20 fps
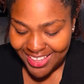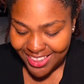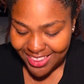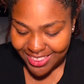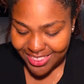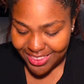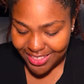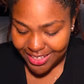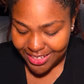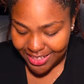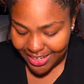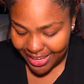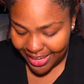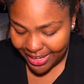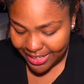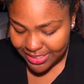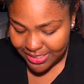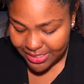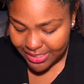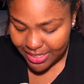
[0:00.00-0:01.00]
The
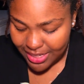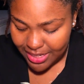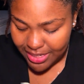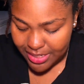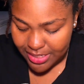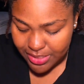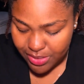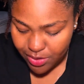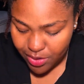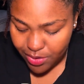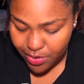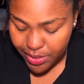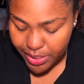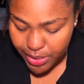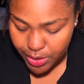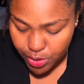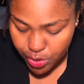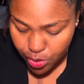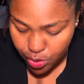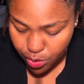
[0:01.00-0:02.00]
next thing is
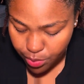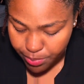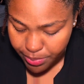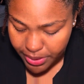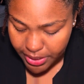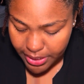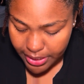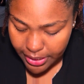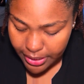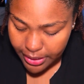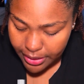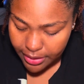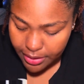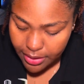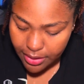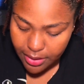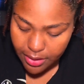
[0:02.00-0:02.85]
going to be,